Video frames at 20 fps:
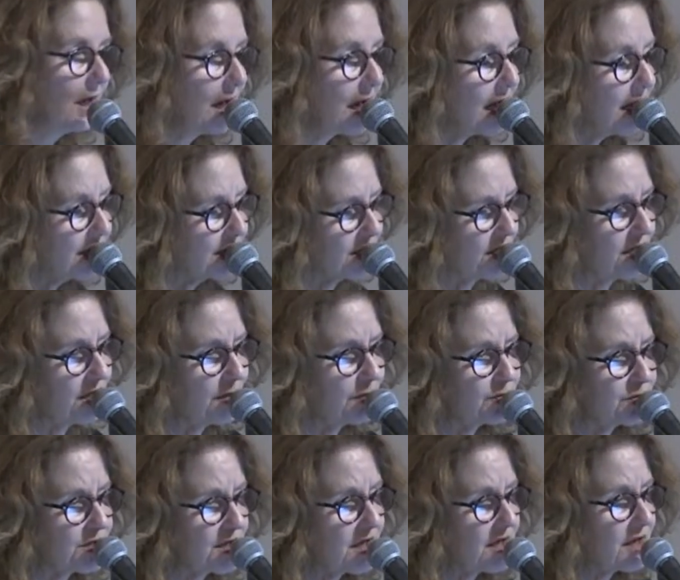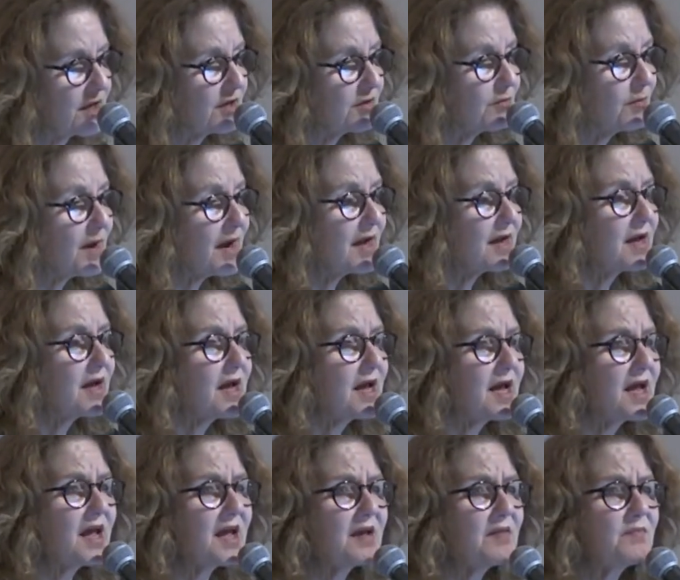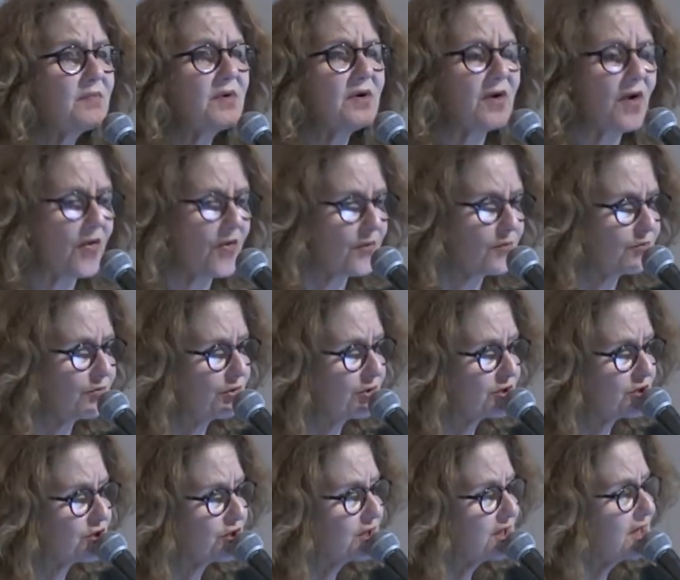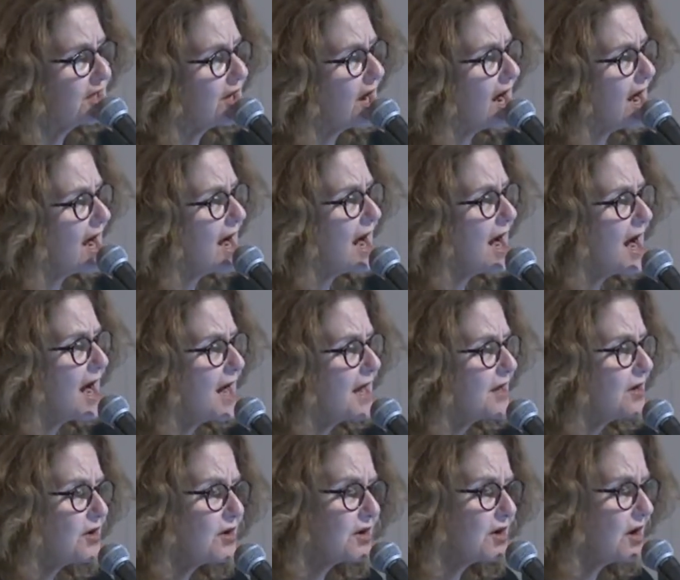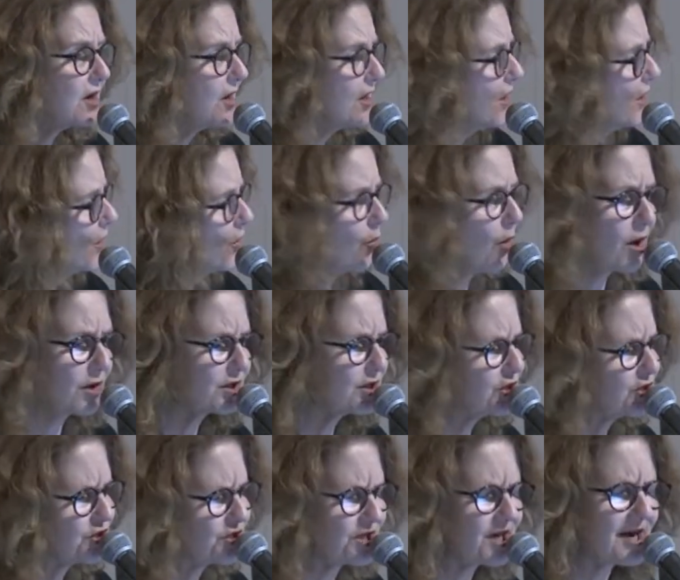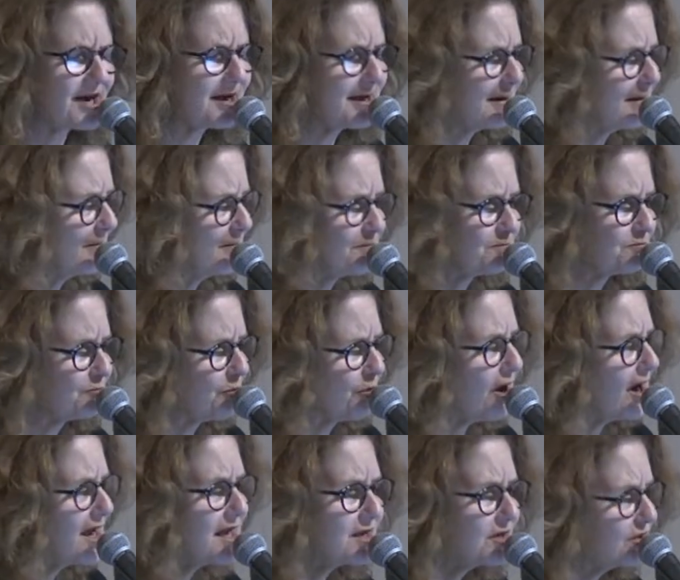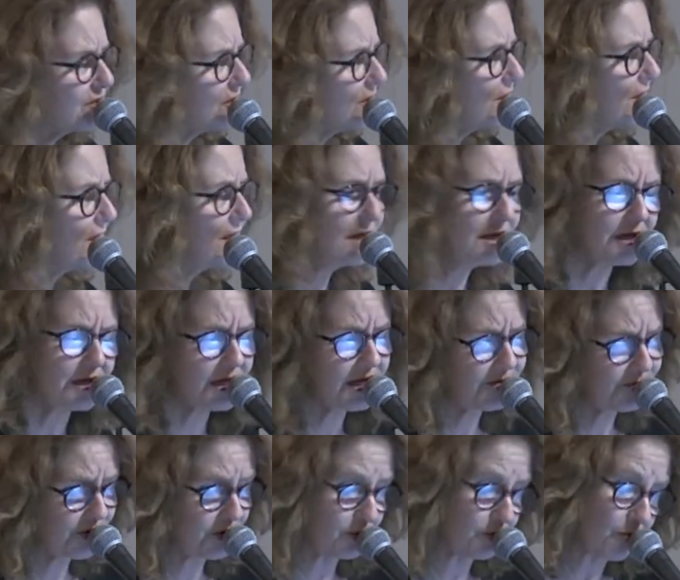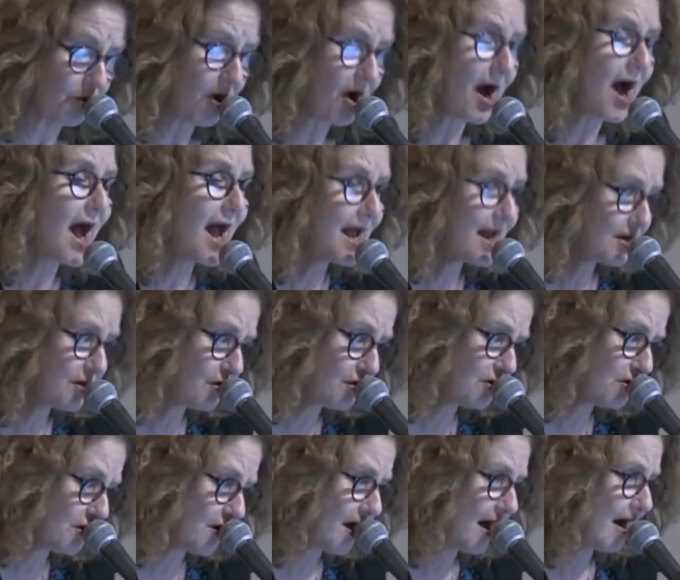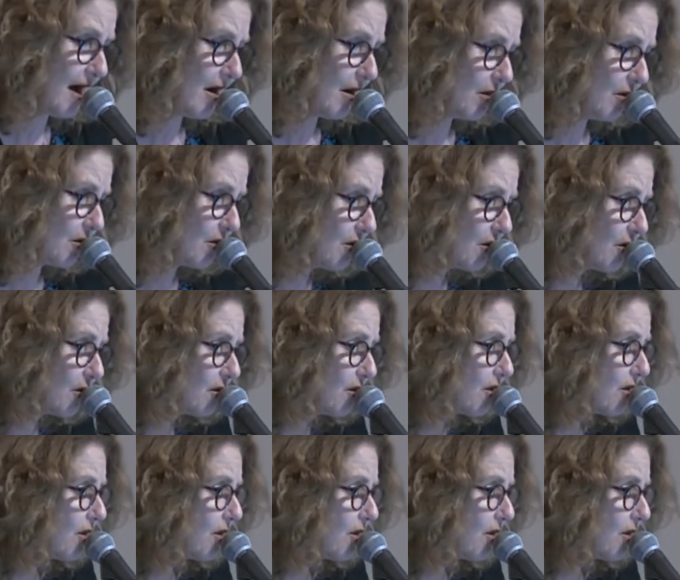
I keep taking my aim, pushing it higher, want to shine bright, even brighter now.